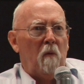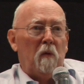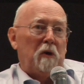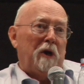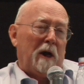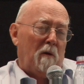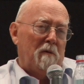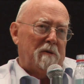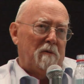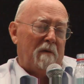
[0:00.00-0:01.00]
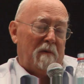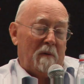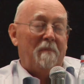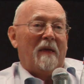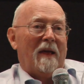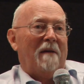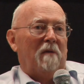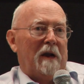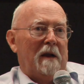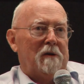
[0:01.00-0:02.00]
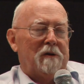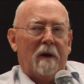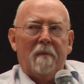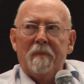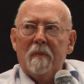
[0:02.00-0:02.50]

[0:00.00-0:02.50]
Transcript: who the check goes to, if you ever get a check.